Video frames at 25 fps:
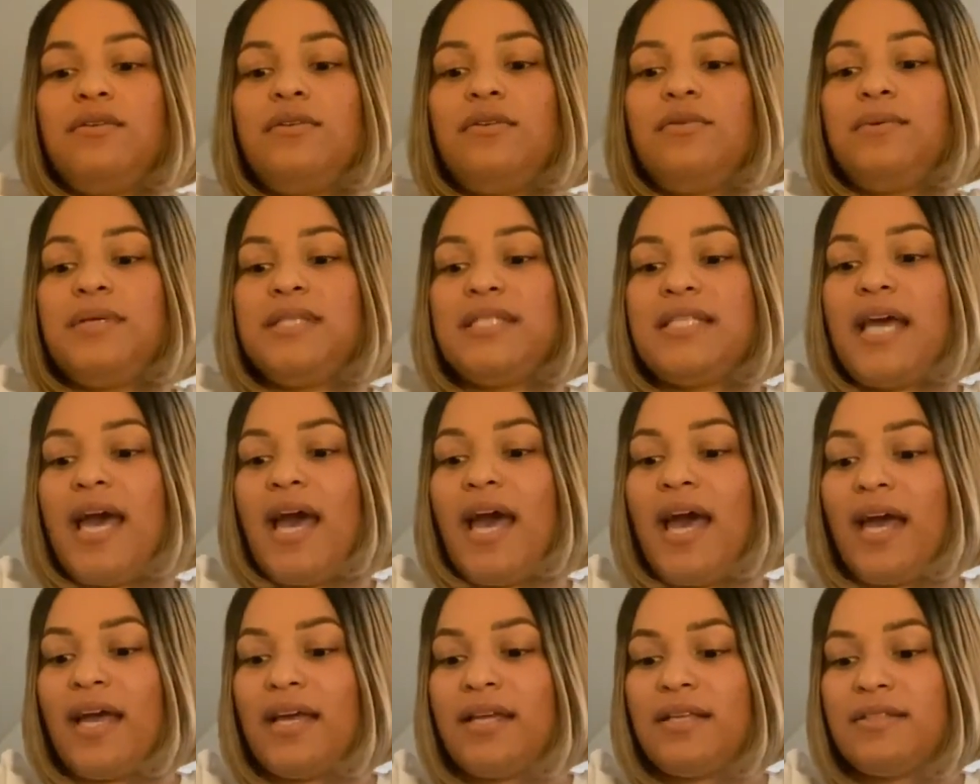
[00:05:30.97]
new at
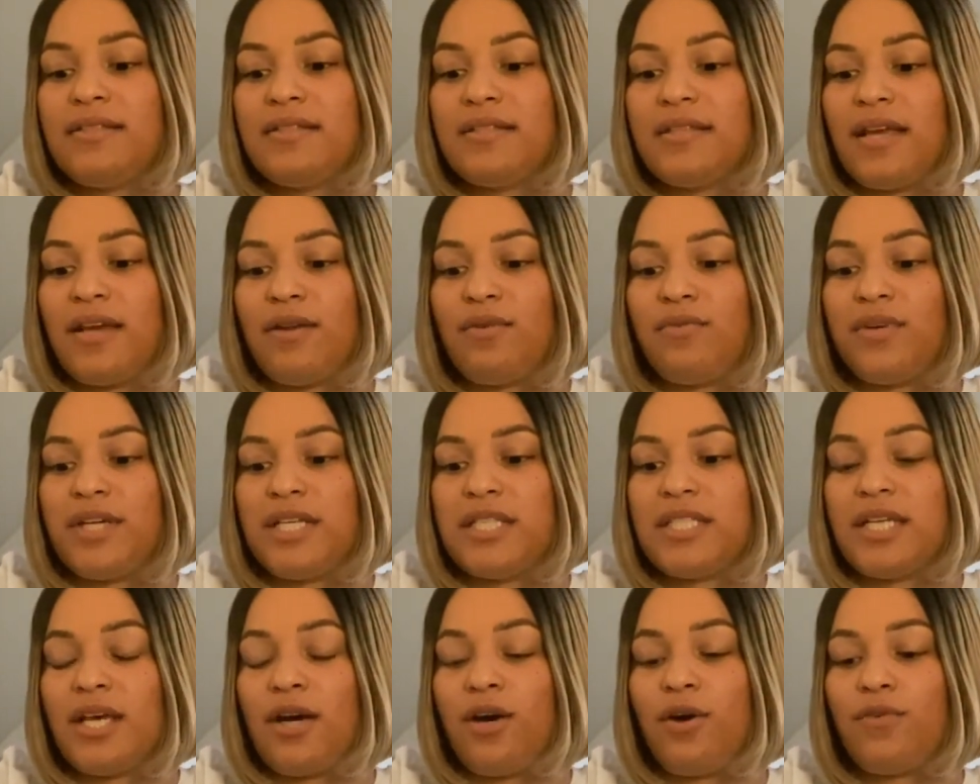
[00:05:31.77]
tags. It
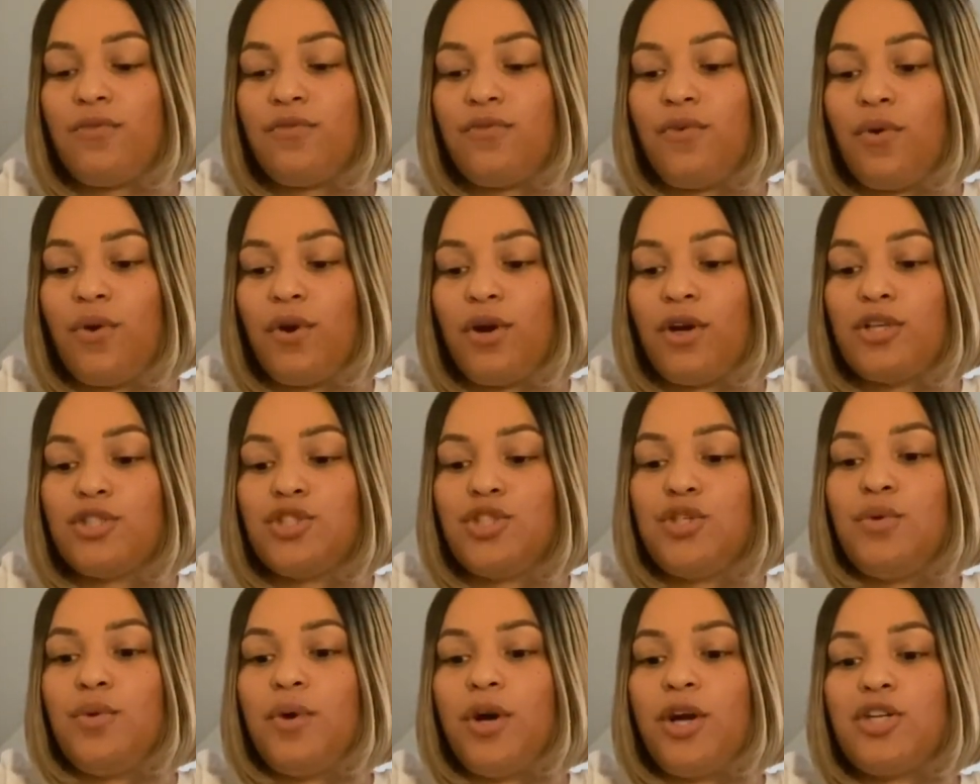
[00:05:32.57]
retailed for
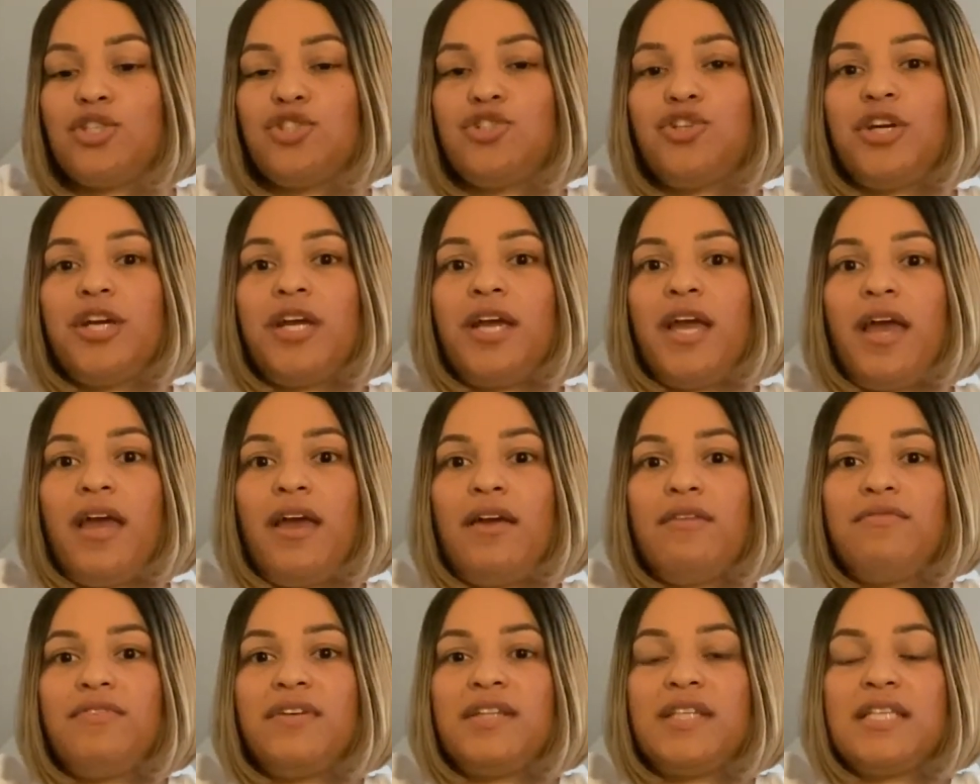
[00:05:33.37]

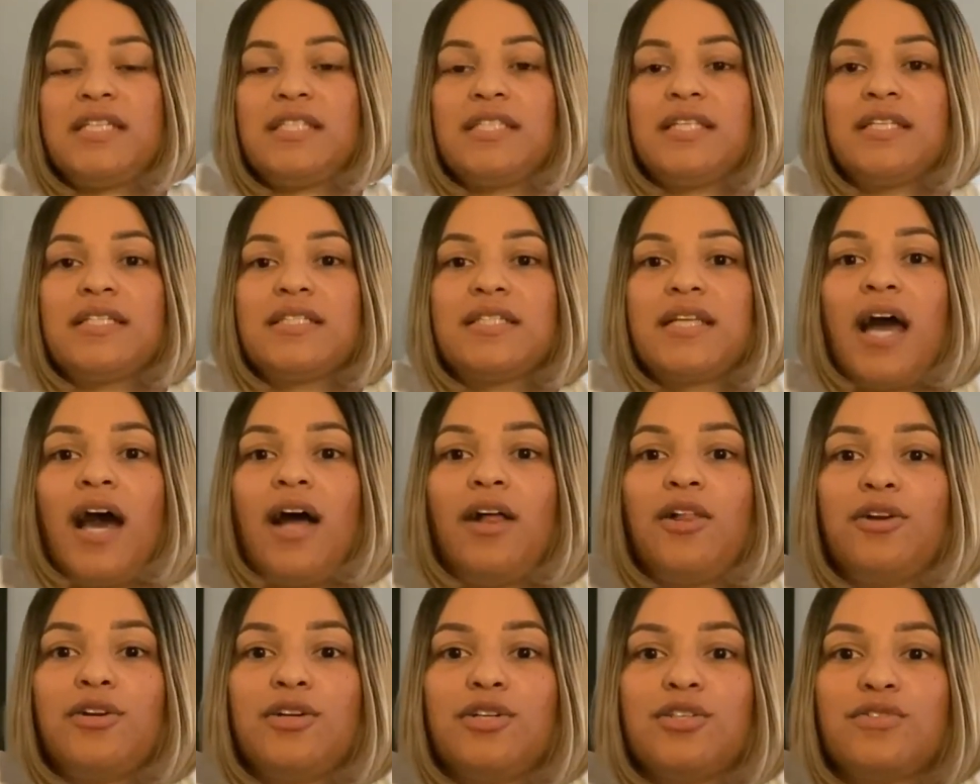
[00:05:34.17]

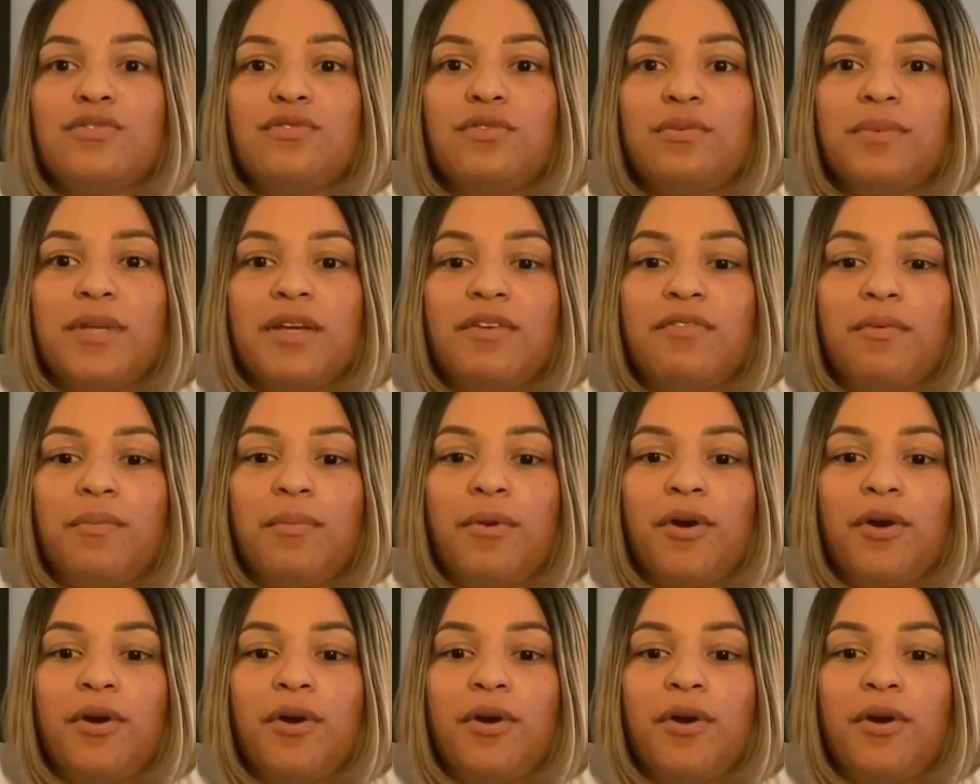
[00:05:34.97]
$256 from Neiman